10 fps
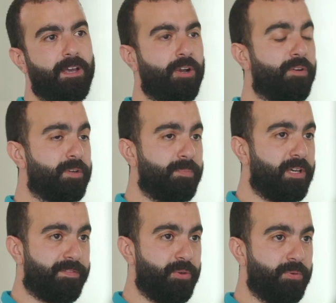He offered me
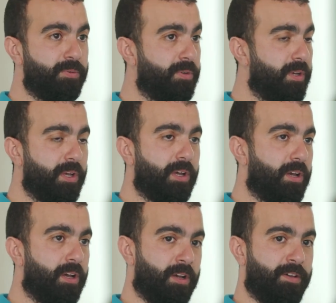a few
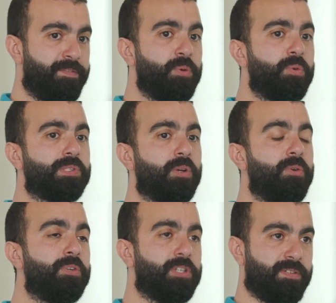
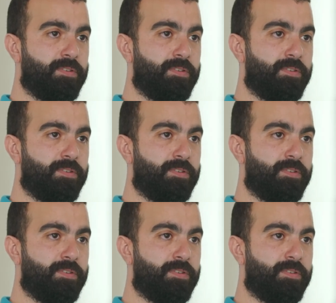solutions